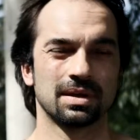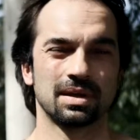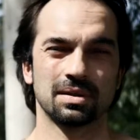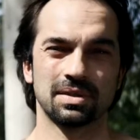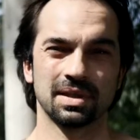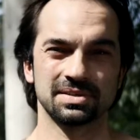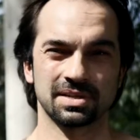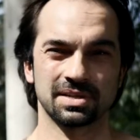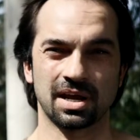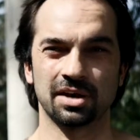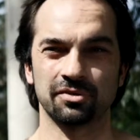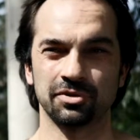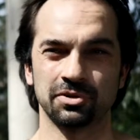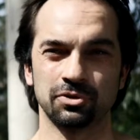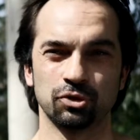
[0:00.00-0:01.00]
things that aren't
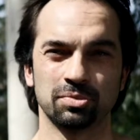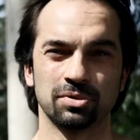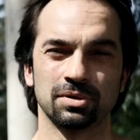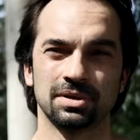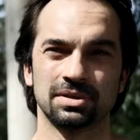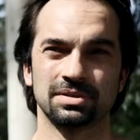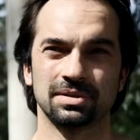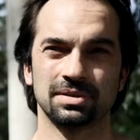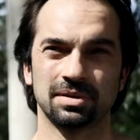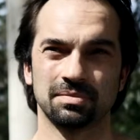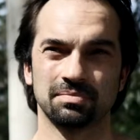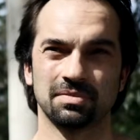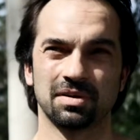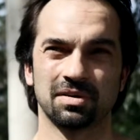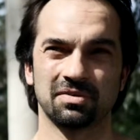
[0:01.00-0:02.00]
renewable and
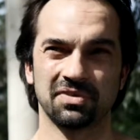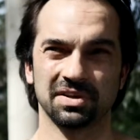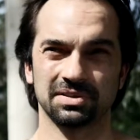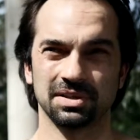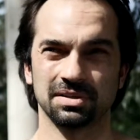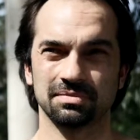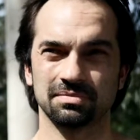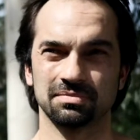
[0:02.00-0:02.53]
are affecting